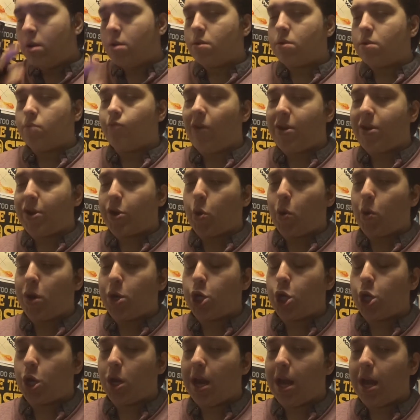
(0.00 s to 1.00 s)
read the
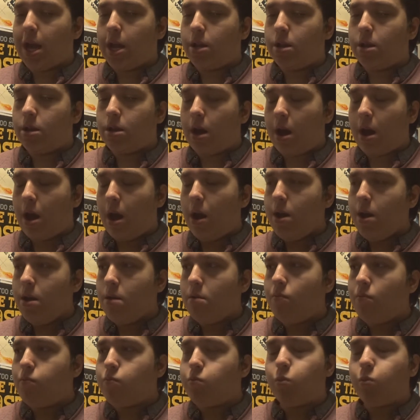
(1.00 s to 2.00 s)
question, and
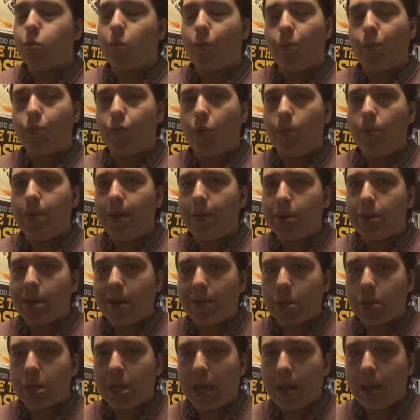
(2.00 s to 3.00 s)
I probably would
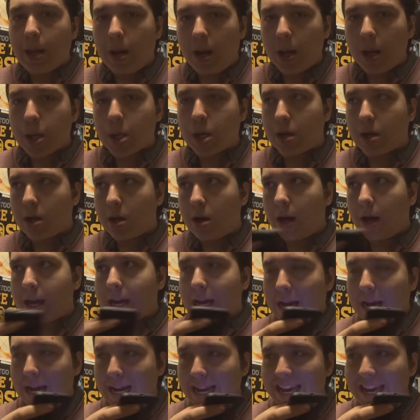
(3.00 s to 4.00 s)
have to say in the last
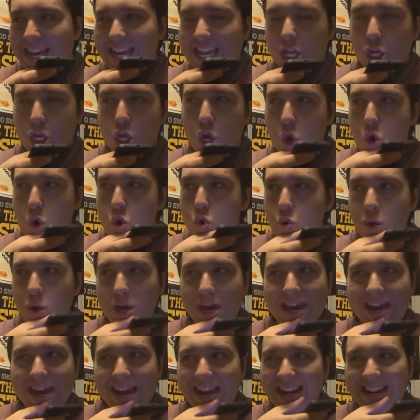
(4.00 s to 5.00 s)
like 2
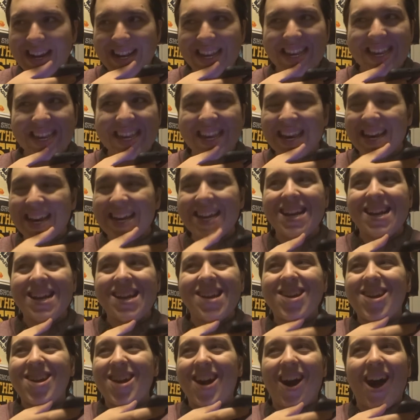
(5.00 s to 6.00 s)
years
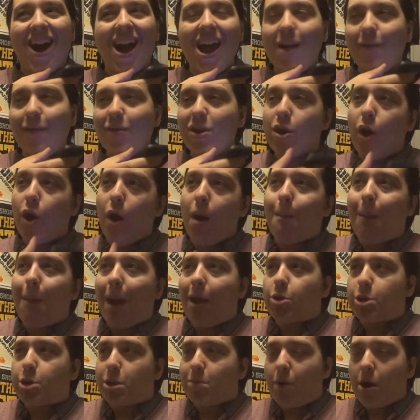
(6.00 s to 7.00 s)
I have a lot of
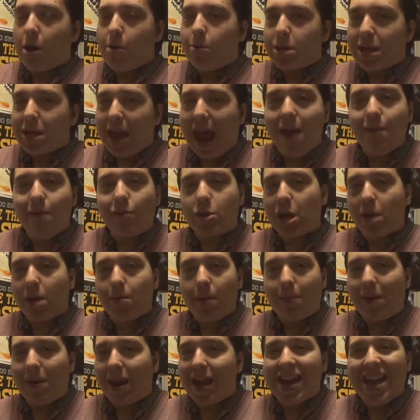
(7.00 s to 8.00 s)
embarrassing moments. Every time
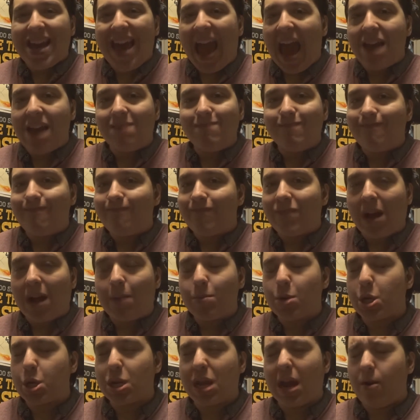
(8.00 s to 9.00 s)
I play a game
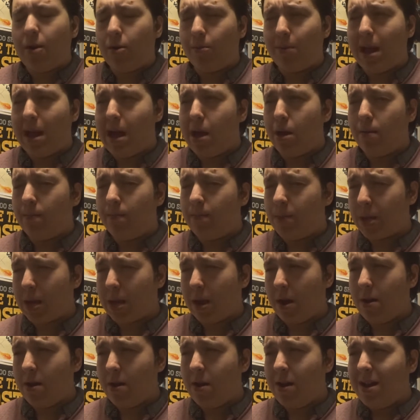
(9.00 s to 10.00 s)
I'm just terrible at them,
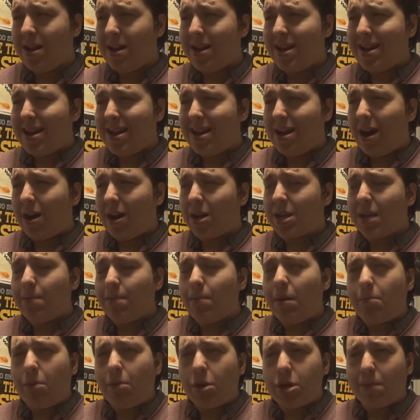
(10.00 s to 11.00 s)
so I'd say
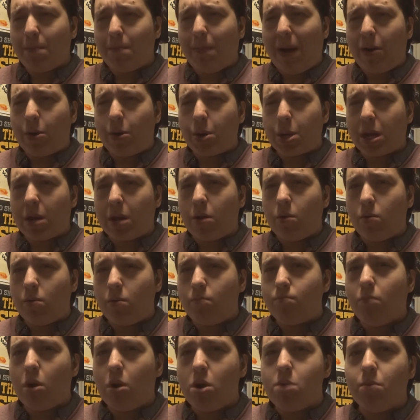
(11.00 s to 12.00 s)
my most
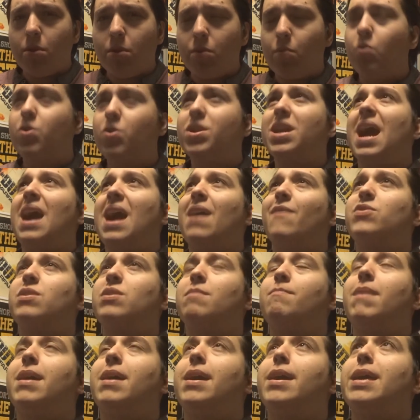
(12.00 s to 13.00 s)
embarrassing moment would have
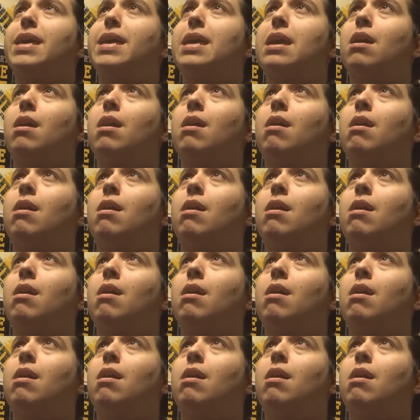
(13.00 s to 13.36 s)
to be,